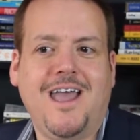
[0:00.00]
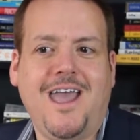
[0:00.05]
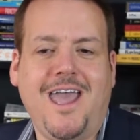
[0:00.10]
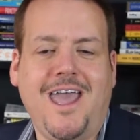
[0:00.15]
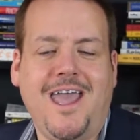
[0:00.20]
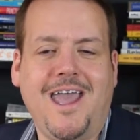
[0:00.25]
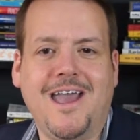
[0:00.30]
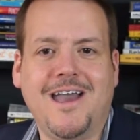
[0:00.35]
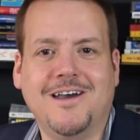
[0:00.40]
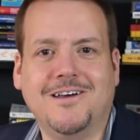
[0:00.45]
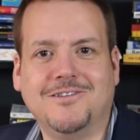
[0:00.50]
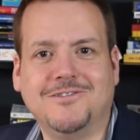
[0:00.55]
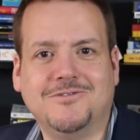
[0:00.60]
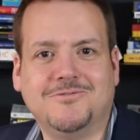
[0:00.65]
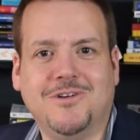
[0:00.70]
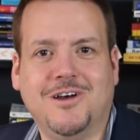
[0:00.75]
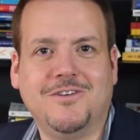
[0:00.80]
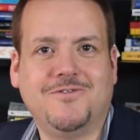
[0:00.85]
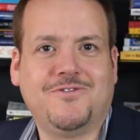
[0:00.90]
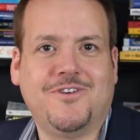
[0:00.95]
And
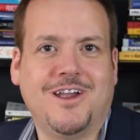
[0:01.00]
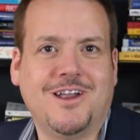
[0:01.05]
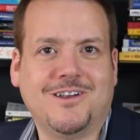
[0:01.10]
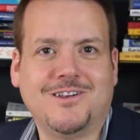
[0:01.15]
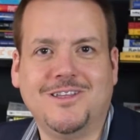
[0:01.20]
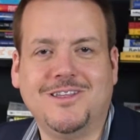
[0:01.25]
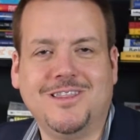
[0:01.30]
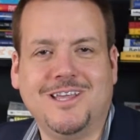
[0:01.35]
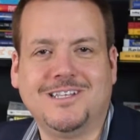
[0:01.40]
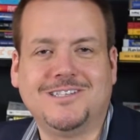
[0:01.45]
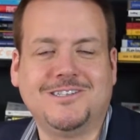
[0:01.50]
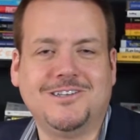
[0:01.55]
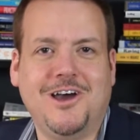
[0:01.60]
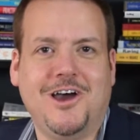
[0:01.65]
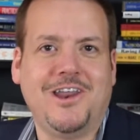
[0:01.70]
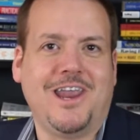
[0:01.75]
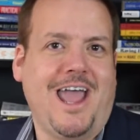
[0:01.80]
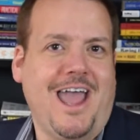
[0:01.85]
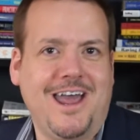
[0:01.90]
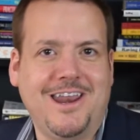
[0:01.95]
quite frankly, that's
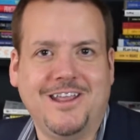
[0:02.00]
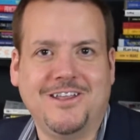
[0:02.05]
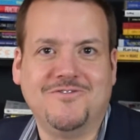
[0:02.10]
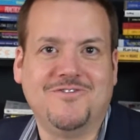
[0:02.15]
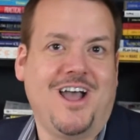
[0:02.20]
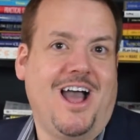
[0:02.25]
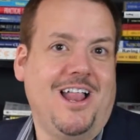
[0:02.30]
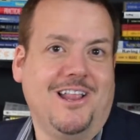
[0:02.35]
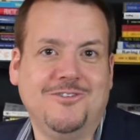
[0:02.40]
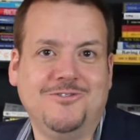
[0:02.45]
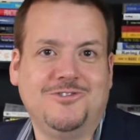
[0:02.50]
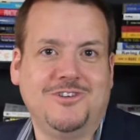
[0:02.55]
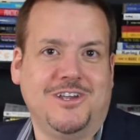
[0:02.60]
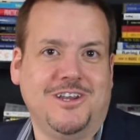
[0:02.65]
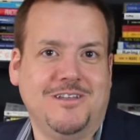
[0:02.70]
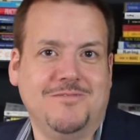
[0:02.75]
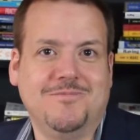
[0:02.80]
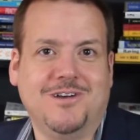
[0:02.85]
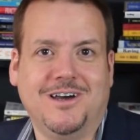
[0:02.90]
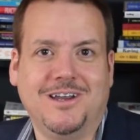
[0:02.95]
not adding value to
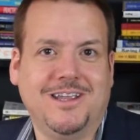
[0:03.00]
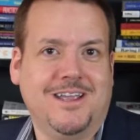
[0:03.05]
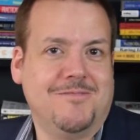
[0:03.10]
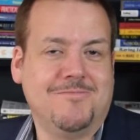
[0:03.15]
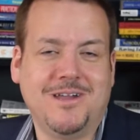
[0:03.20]
anybody.